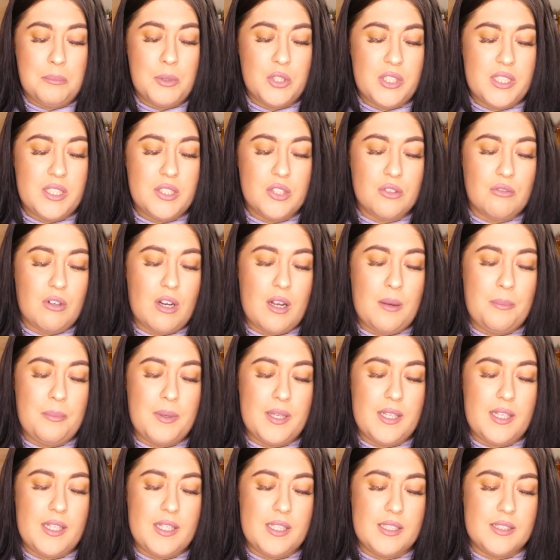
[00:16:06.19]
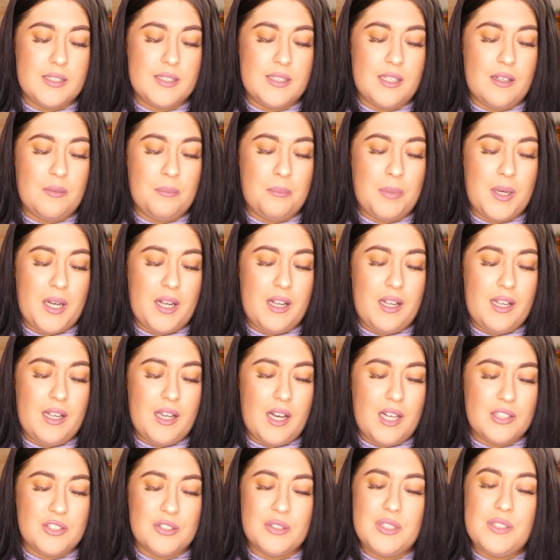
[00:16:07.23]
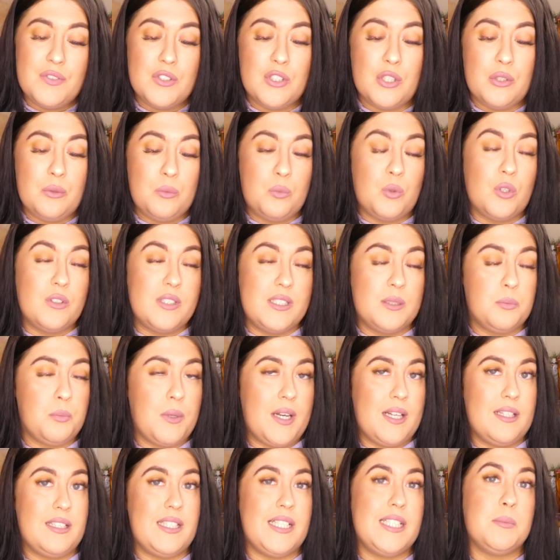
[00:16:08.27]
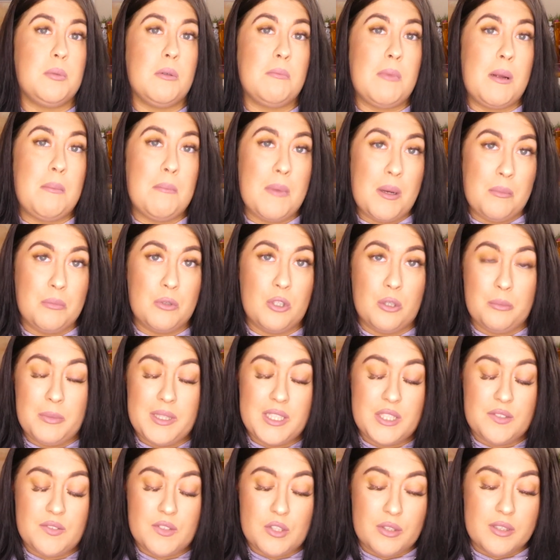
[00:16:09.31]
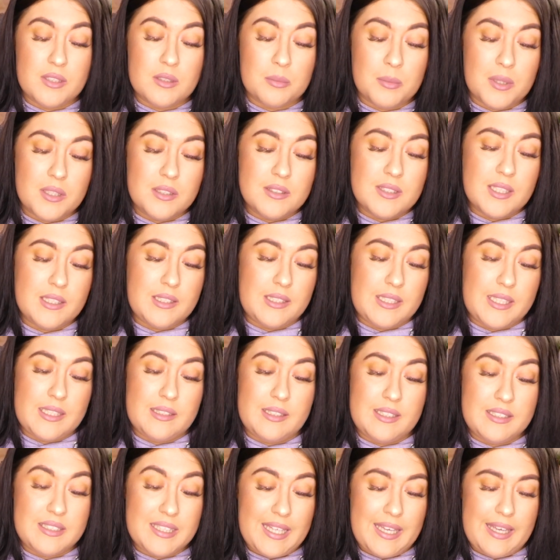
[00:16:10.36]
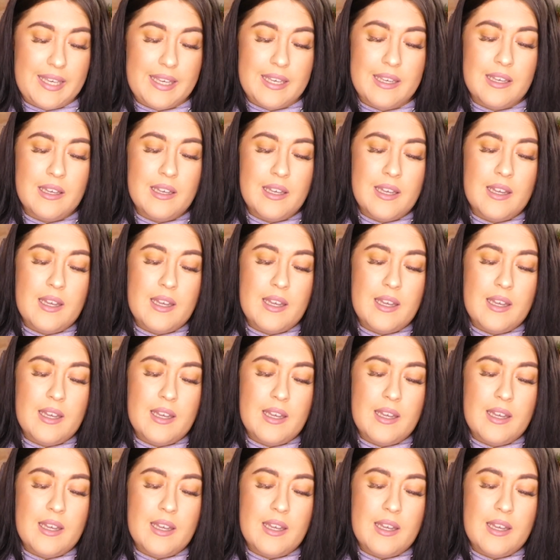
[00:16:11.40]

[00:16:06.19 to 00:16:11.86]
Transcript: Body scrub is by, I don't even know what this brand is, but my mum got me this for Christmas and in this kit,